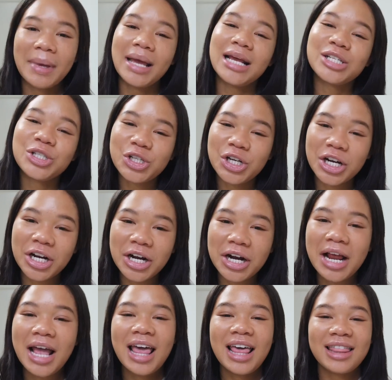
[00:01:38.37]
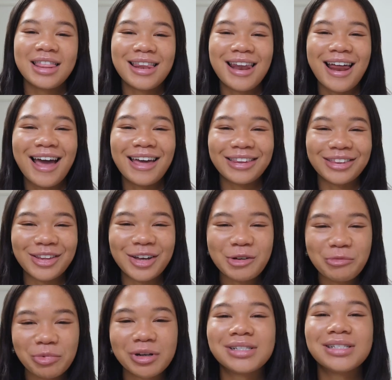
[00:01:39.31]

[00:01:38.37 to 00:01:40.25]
make sure that I look